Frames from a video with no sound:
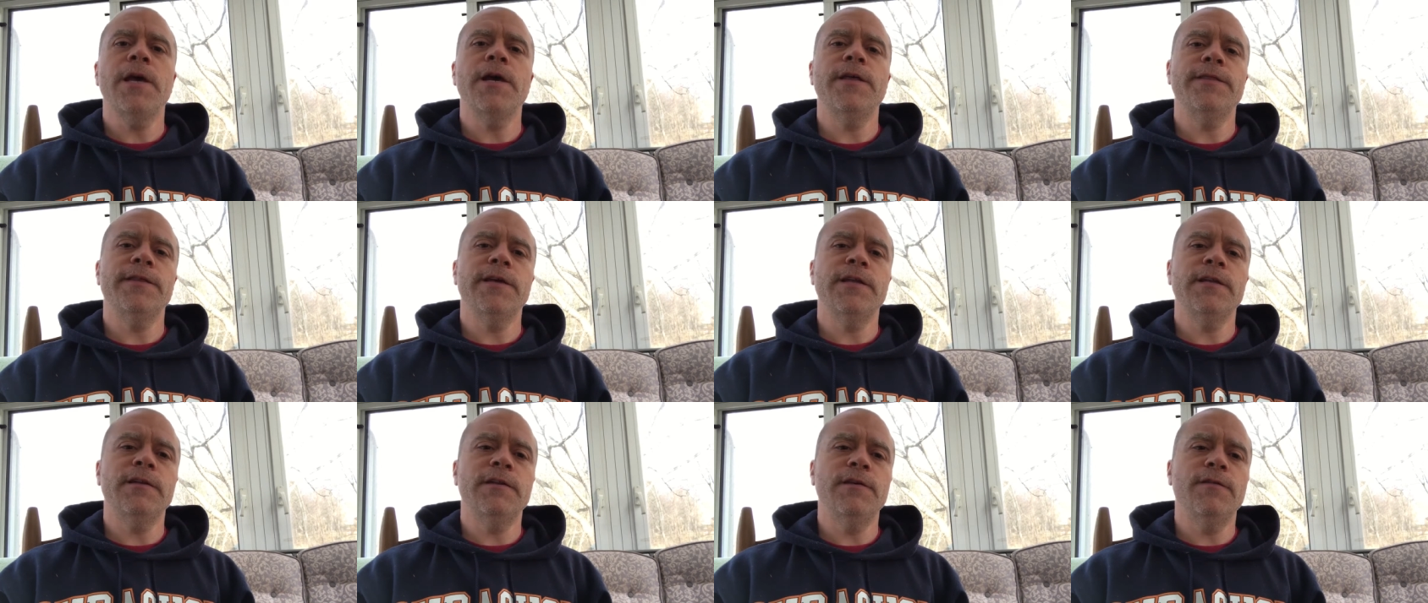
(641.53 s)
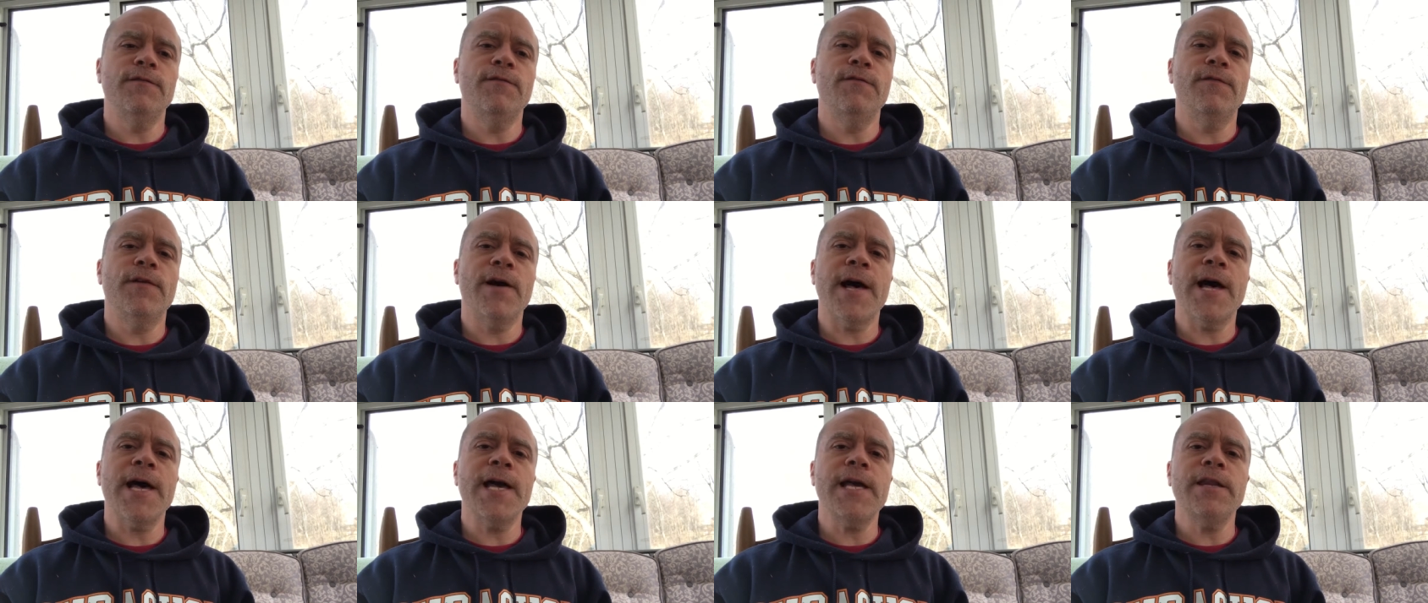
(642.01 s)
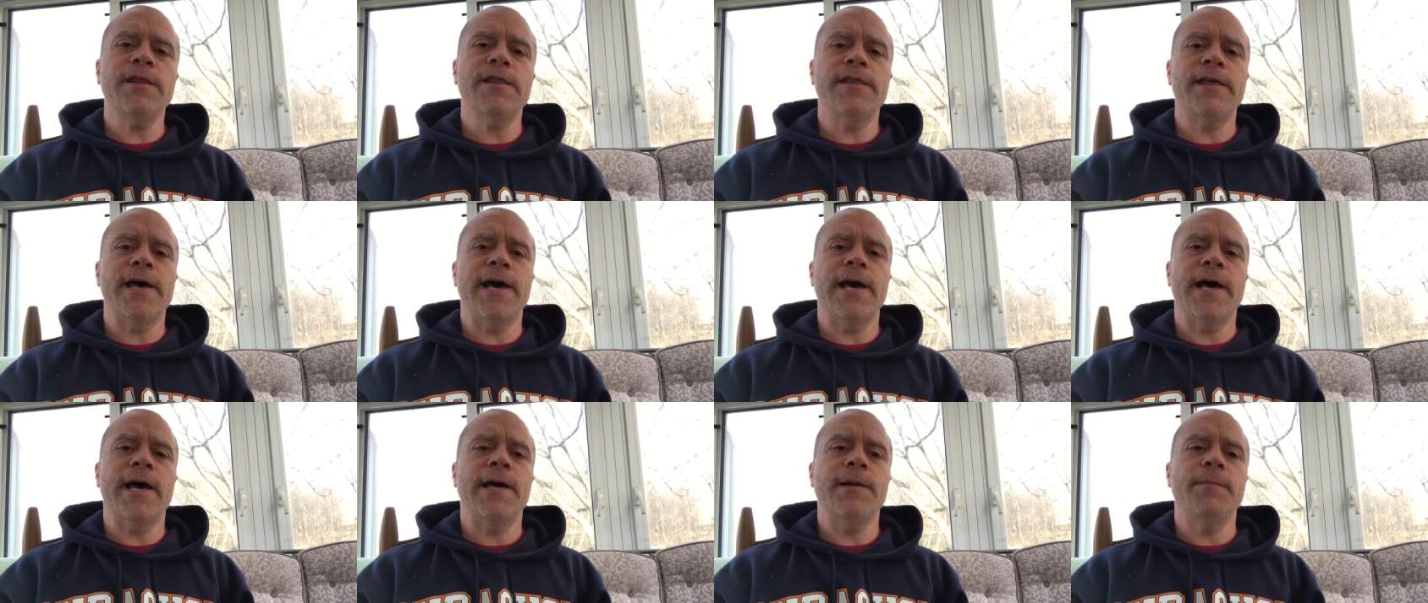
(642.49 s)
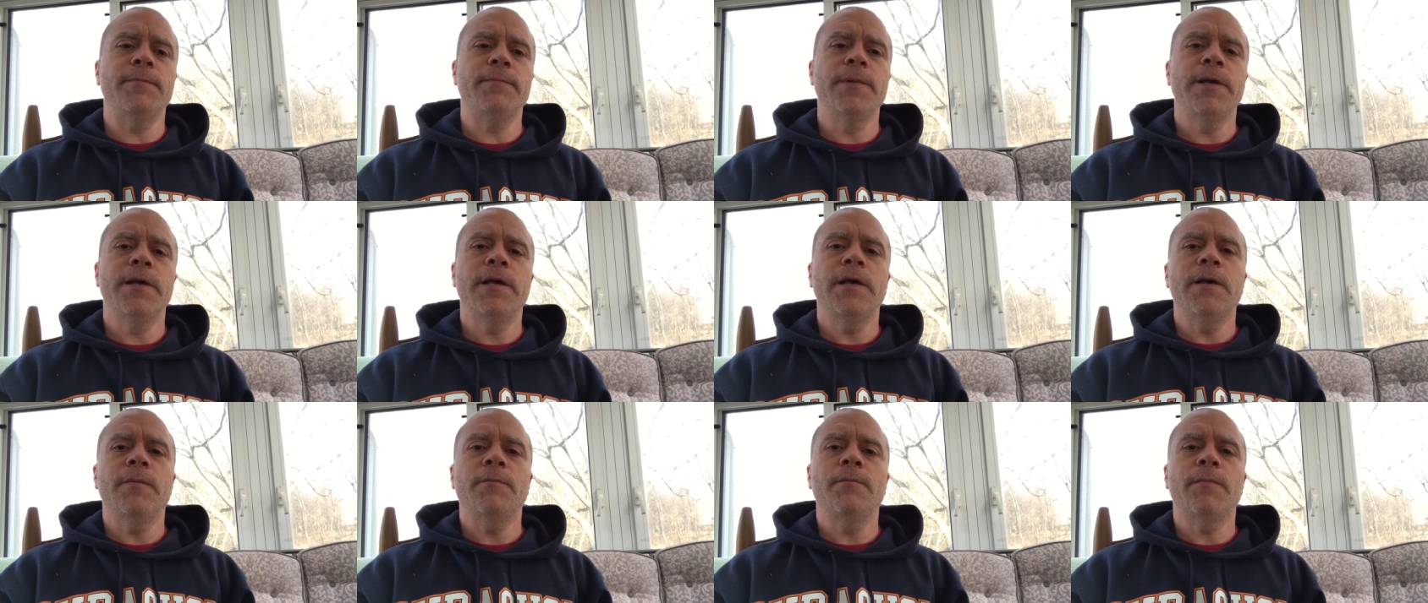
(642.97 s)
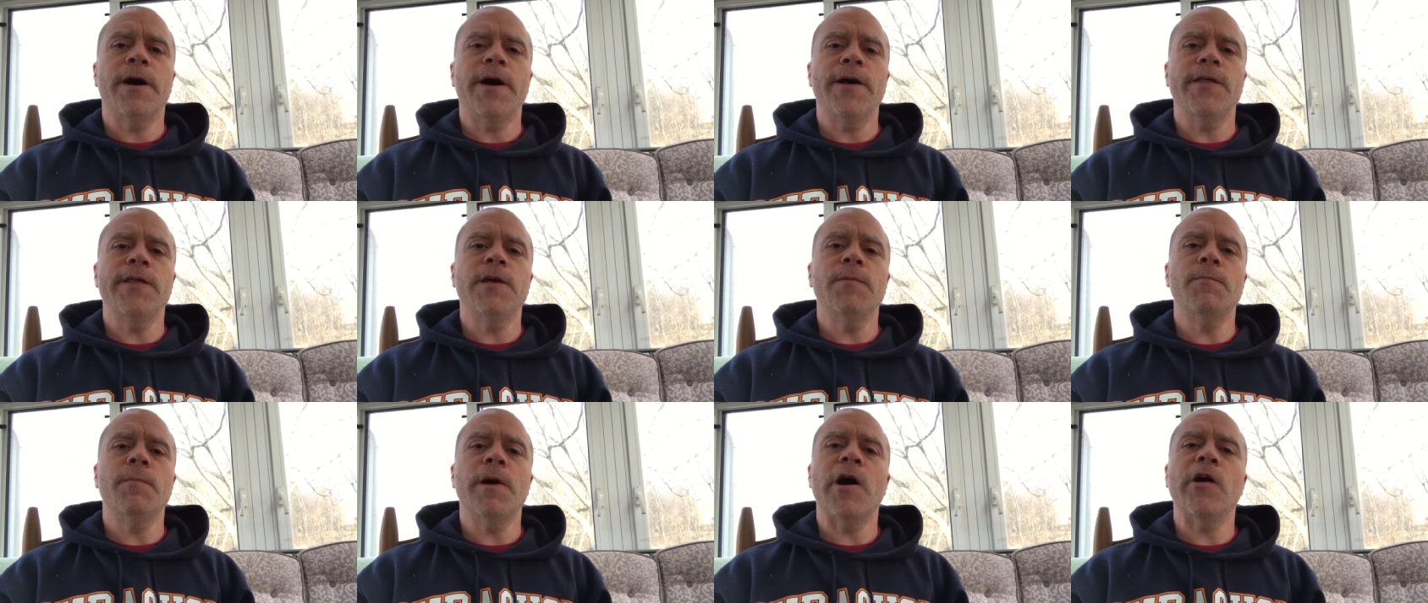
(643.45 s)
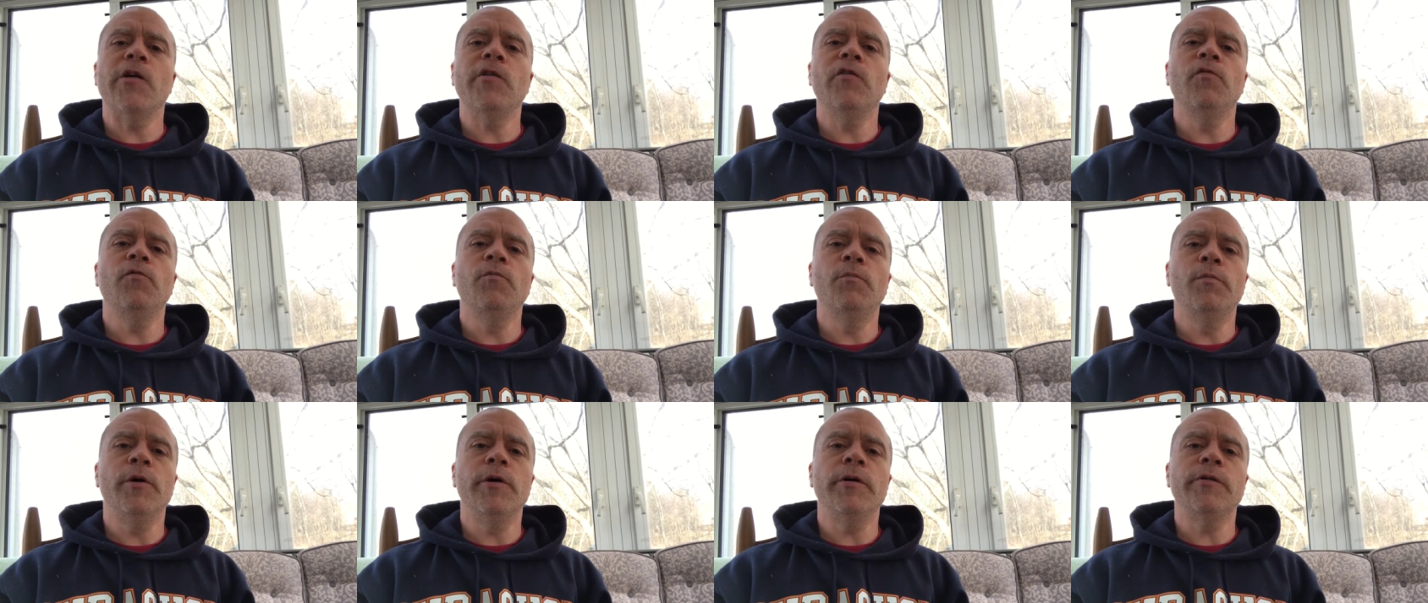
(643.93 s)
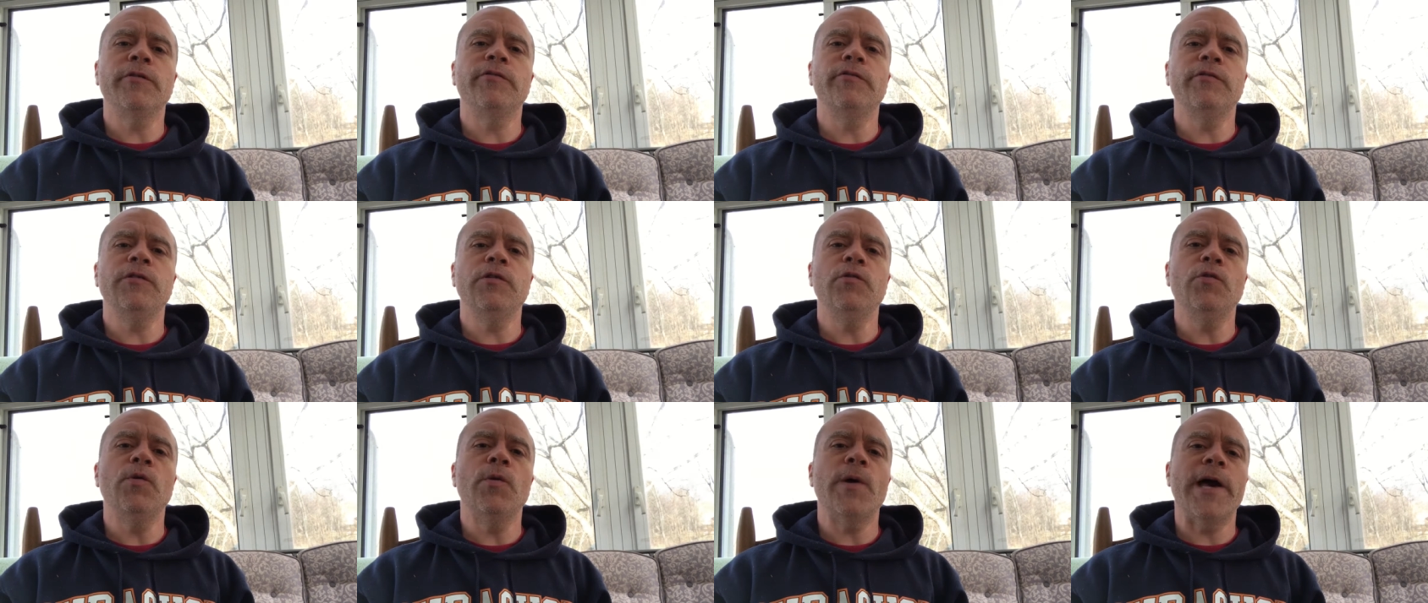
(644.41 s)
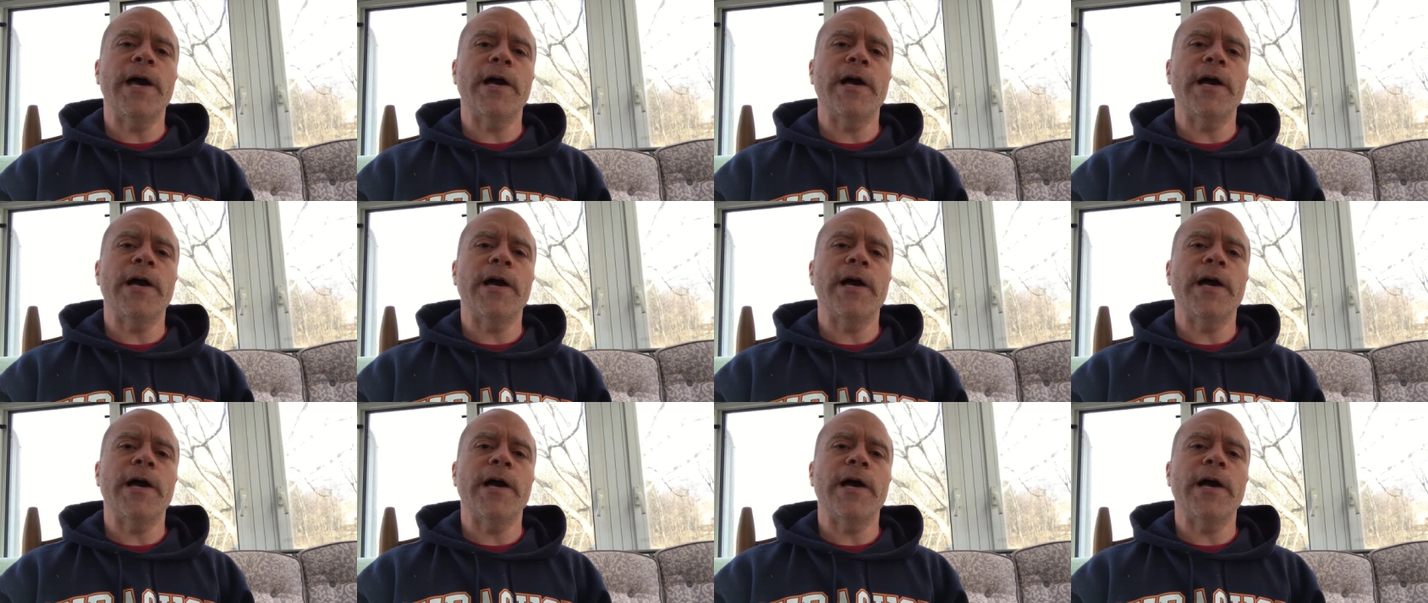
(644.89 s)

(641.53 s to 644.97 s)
and then divide that by the amount of books you